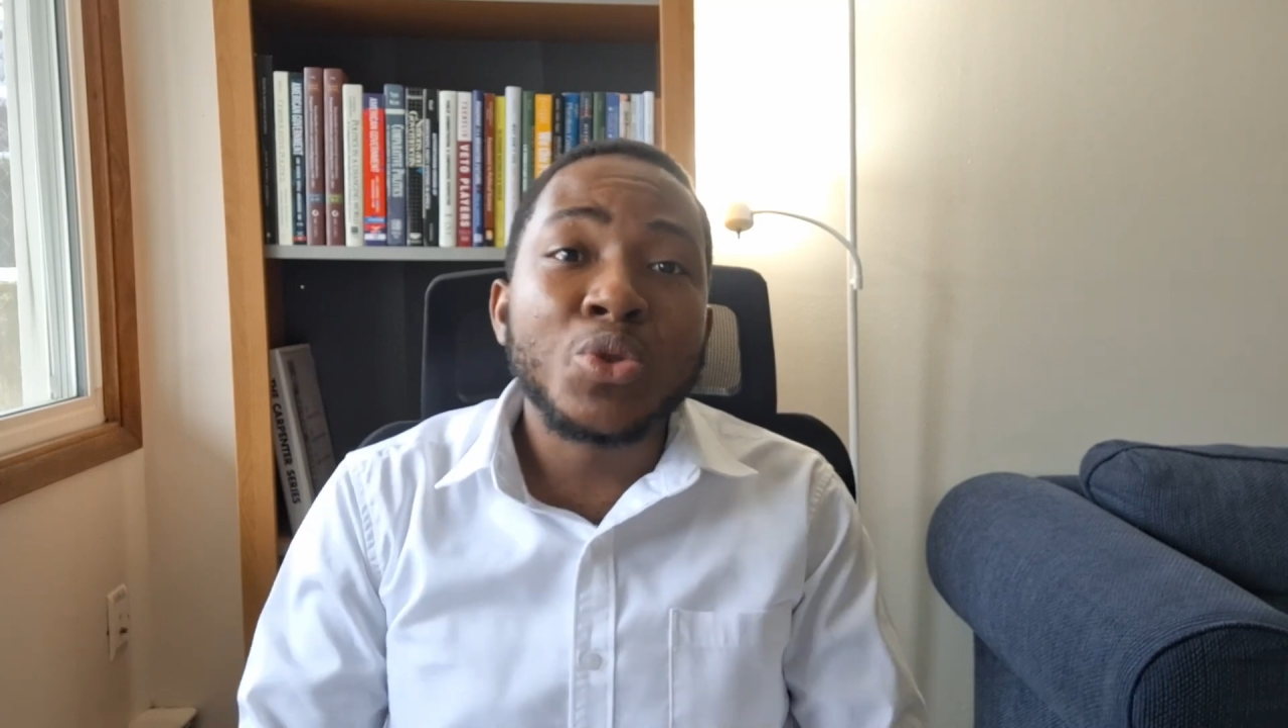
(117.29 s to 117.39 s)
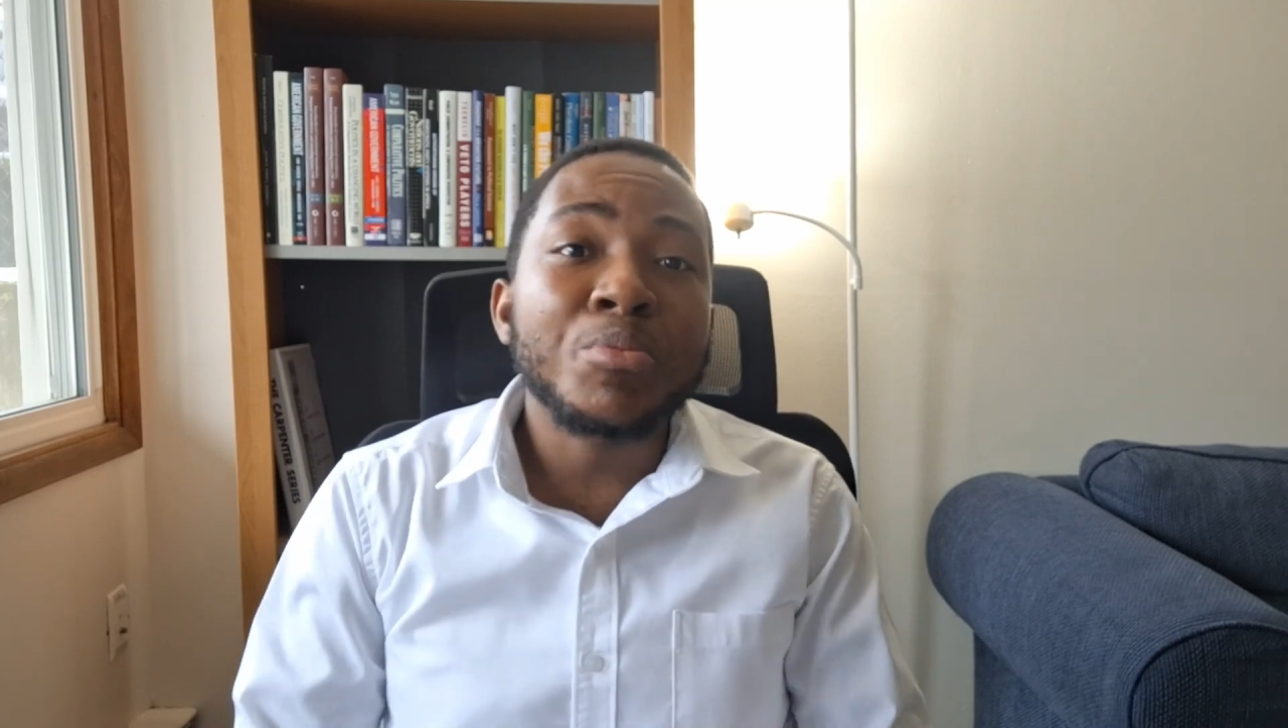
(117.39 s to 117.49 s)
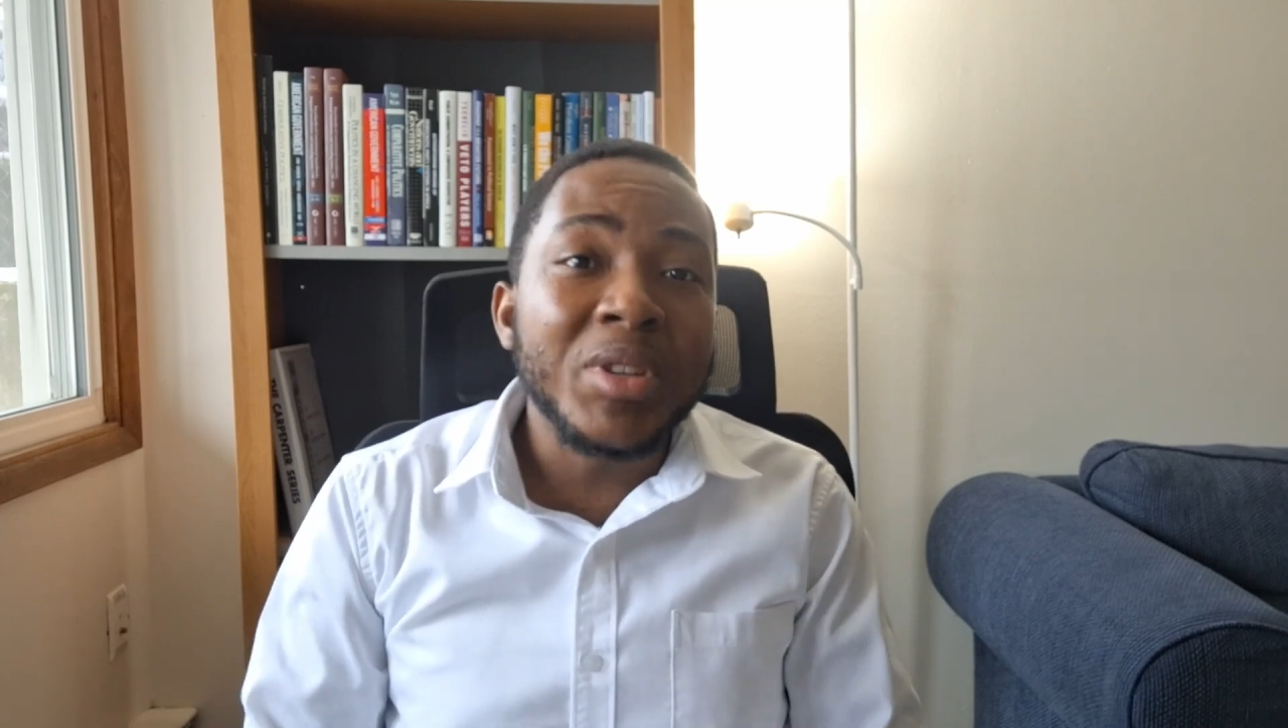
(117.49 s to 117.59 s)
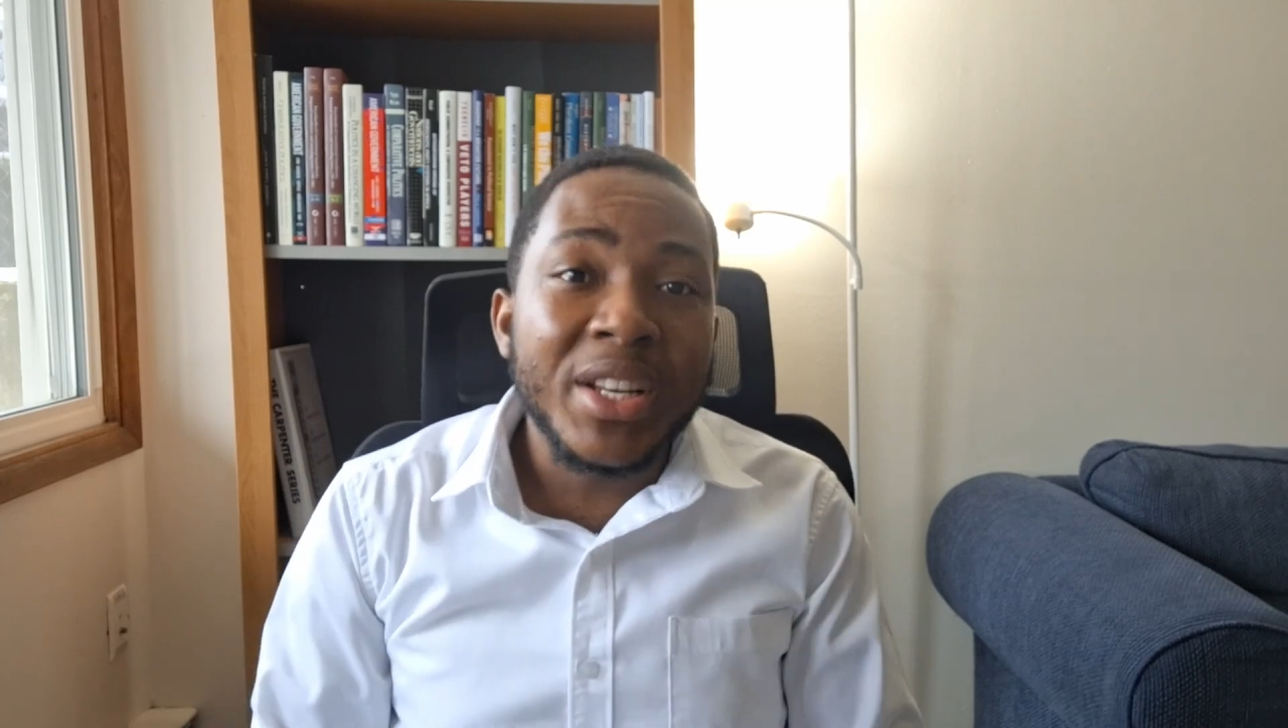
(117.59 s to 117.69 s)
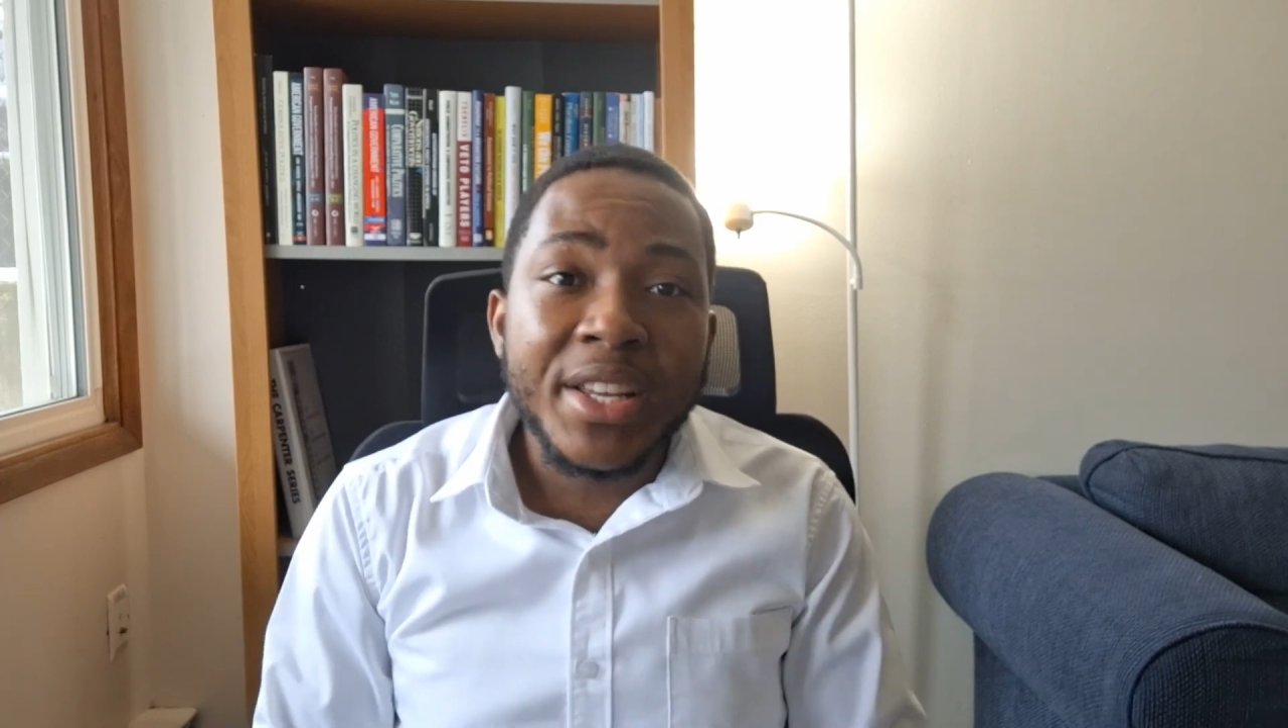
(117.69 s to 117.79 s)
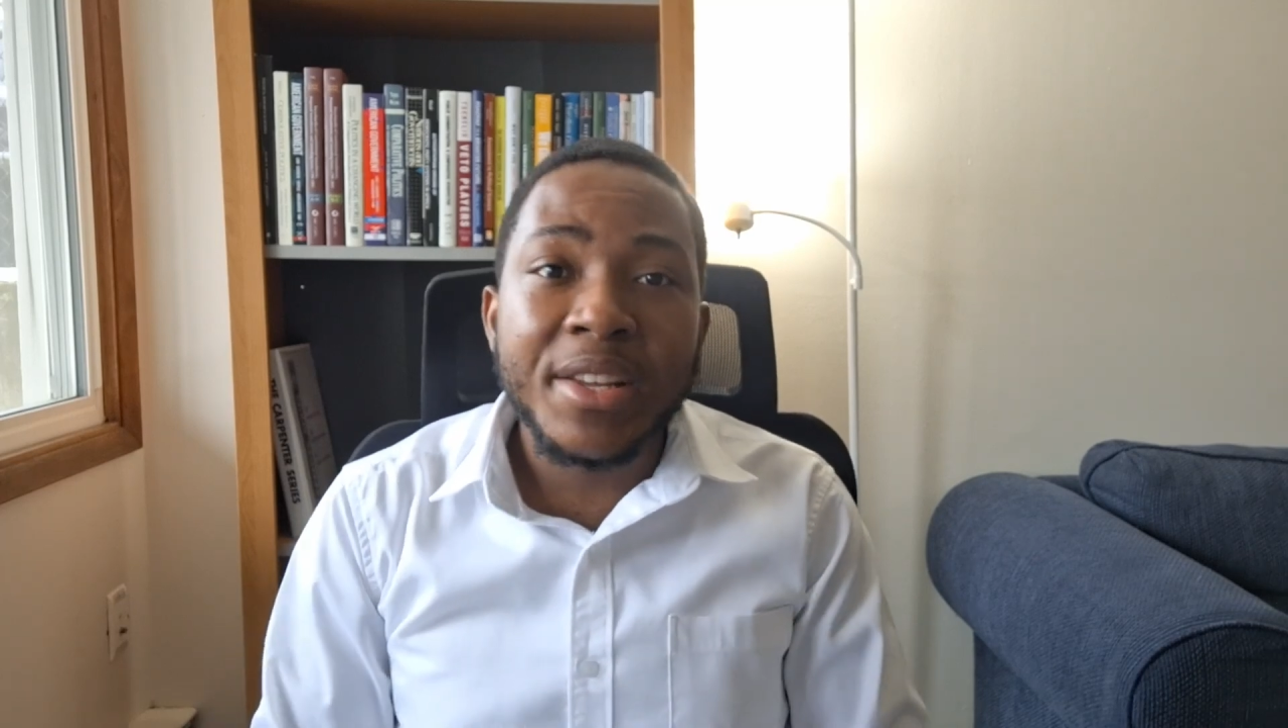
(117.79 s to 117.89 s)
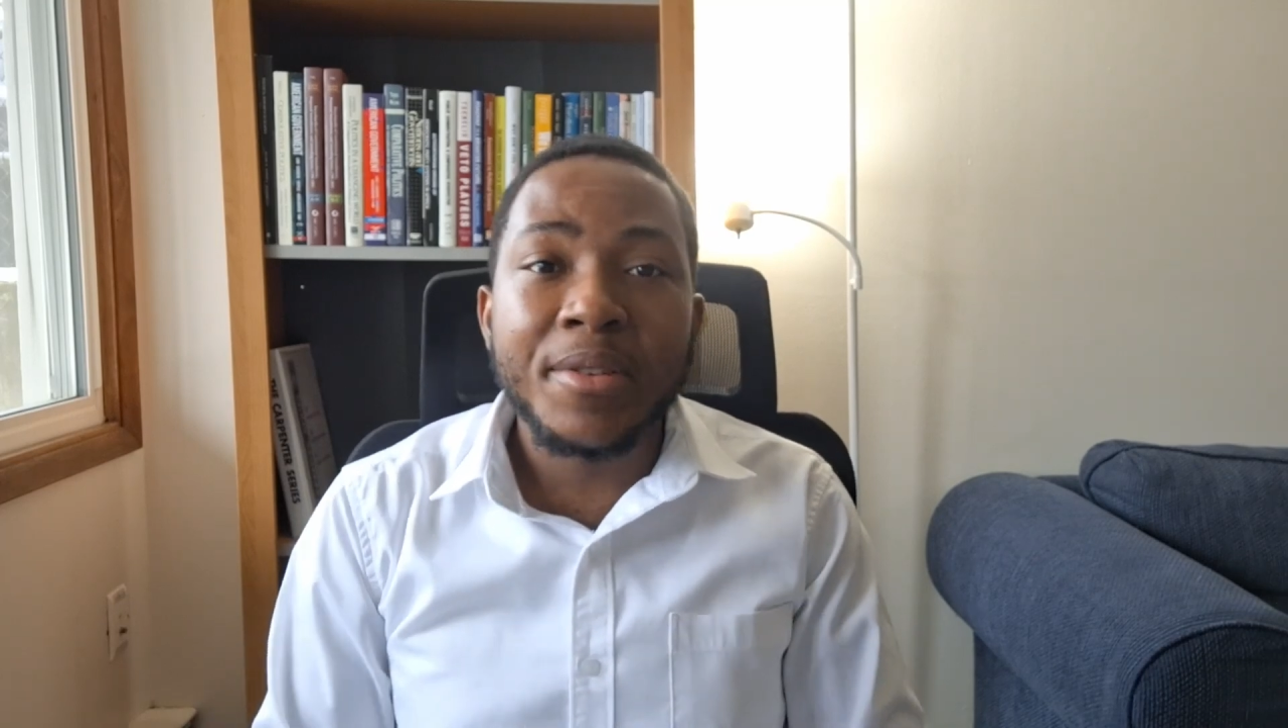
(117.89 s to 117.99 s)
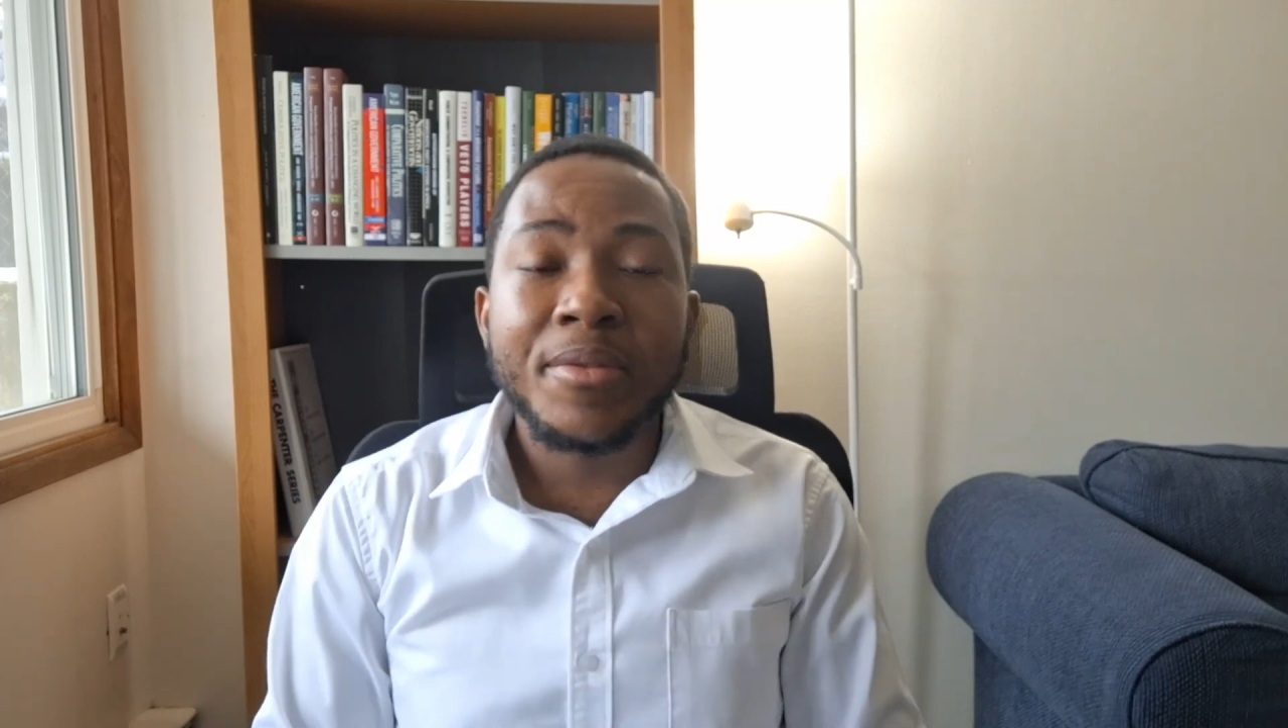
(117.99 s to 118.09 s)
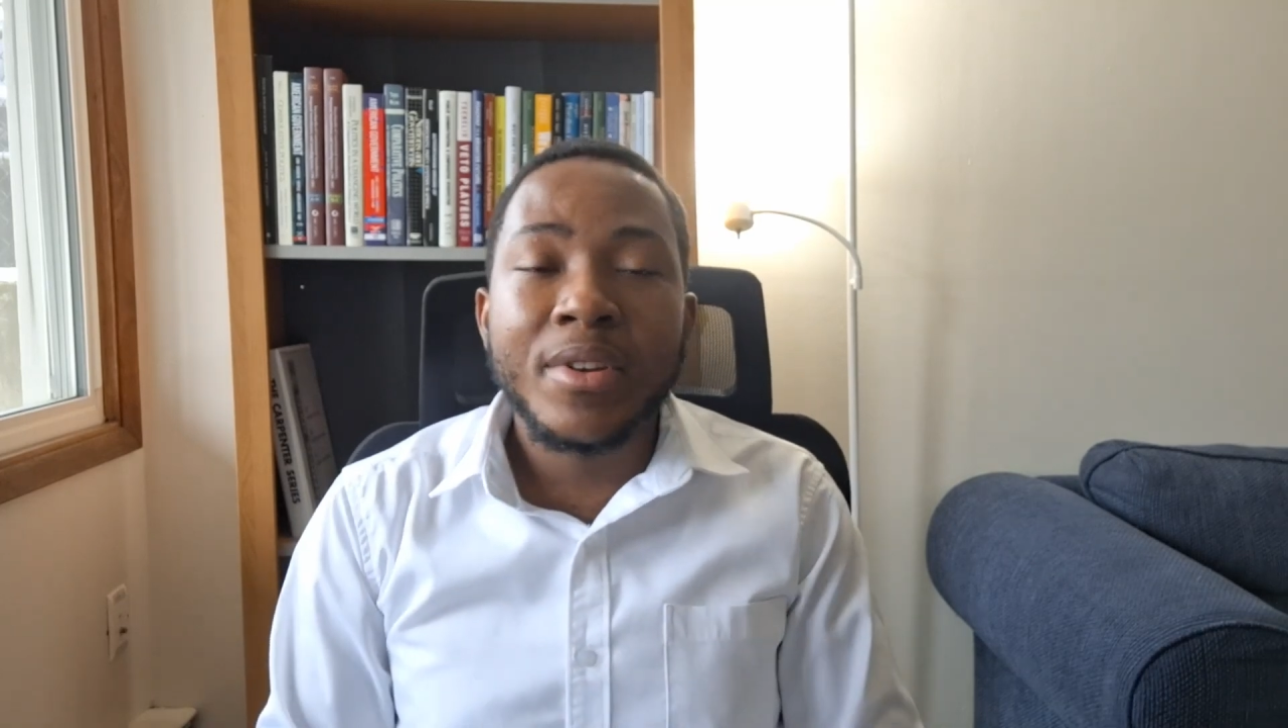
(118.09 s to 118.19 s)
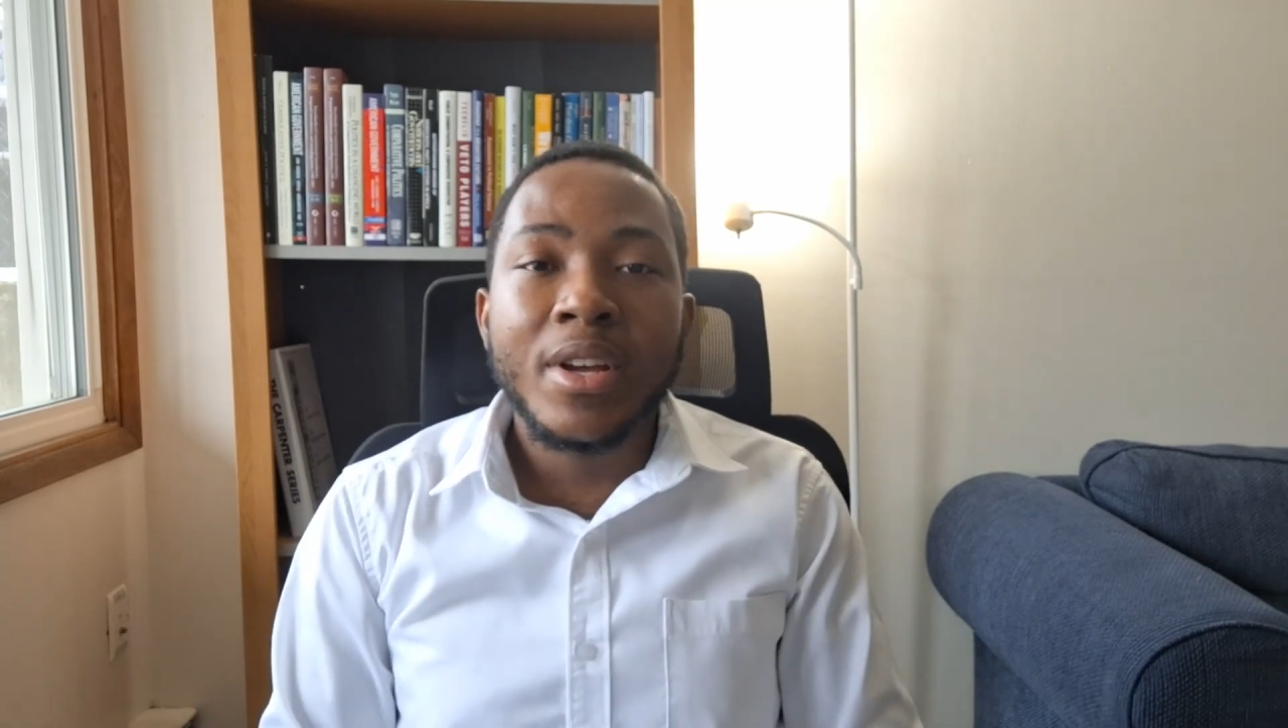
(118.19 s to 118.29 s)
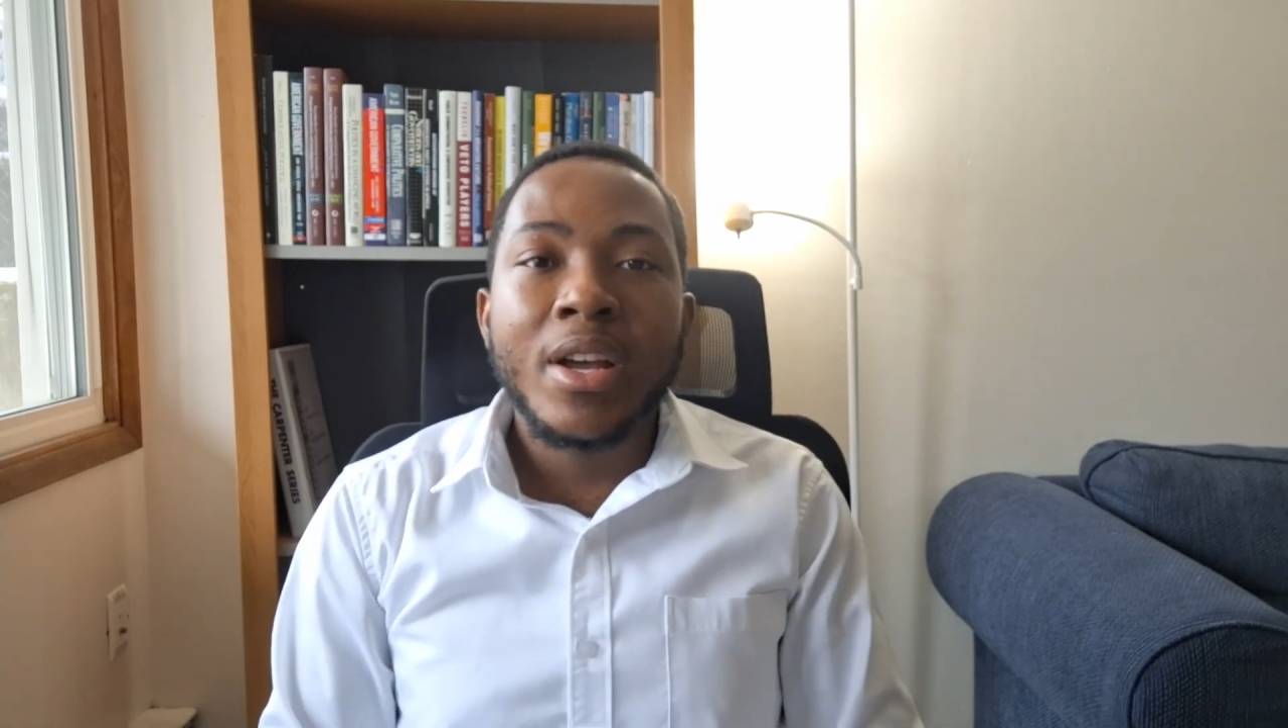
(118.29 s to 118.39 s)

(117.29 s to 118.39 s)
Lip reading: believe,